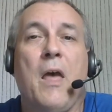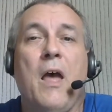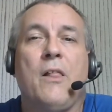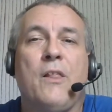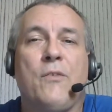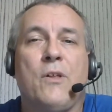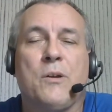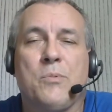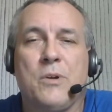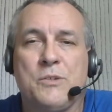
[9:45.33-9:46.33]
live long
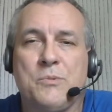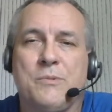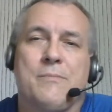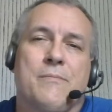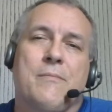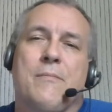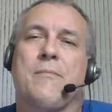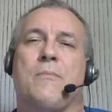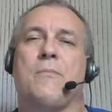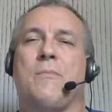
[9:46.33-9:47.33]
and prosper.
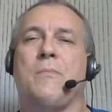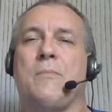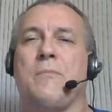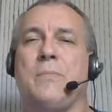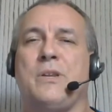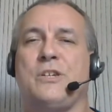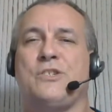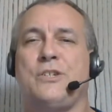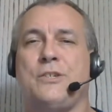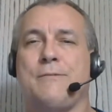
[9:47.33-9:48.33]
Been nice
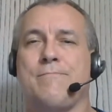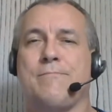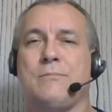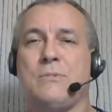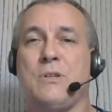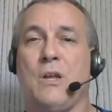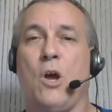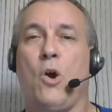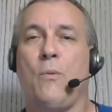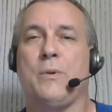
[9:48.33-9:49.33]
seeing you.
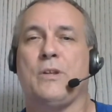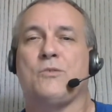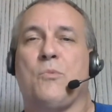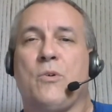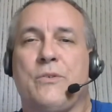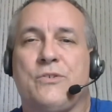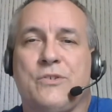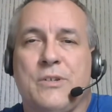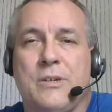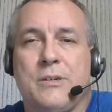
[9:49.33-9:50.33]
Hope to get some more of
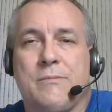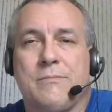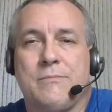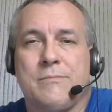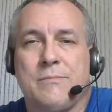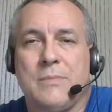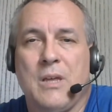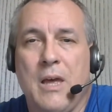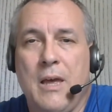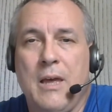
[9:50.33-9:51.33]
this
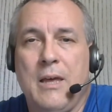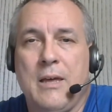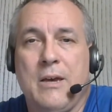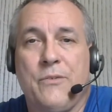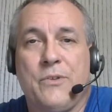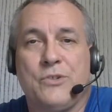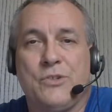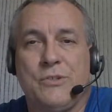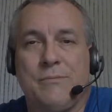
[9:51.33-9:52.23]
out there soon.